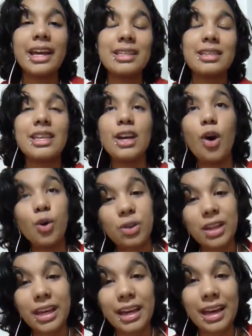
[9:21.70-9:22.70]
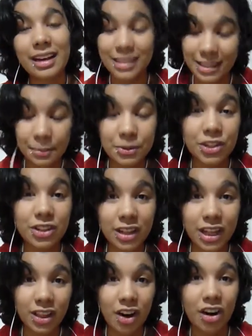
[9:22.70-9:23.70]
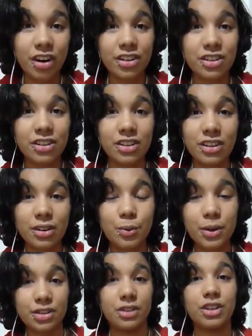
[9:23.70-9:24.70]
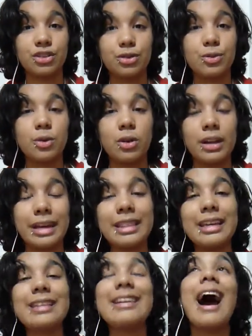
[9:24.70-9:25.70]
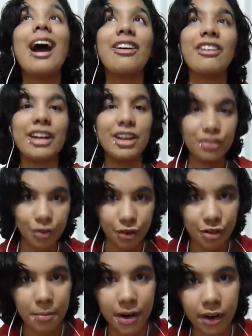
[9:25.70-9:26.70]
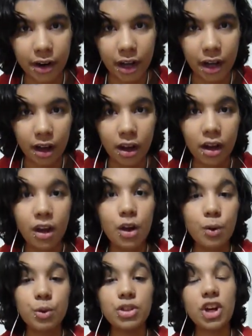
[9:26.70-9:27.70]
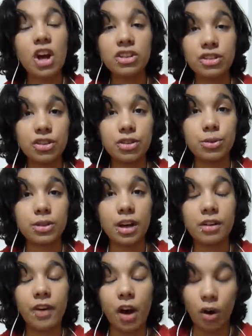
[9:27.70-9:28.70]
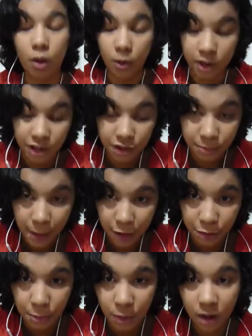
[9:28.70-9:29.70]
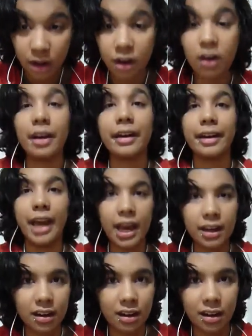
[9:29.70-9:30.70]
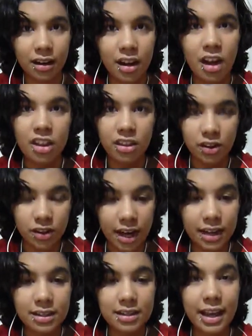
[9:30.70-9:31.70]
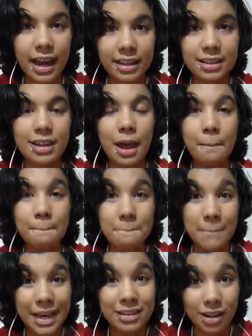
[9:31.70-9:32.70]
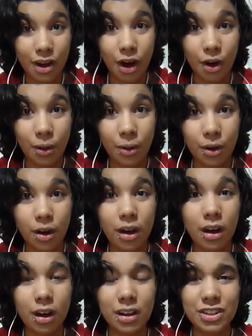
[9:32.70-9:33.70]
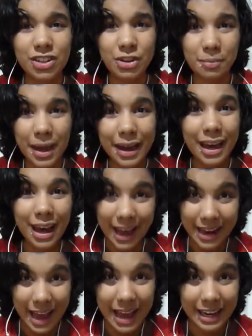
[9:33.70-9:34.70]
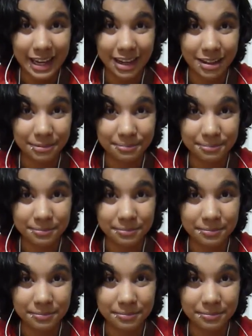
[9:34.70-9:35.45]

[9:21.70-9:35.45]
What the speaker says: It's the only exceptionally large wizarding school in the entirety of North America, which constitutes of, according to Pottermore, Canada, the United States, Mexico, Jamaica, and Haiti.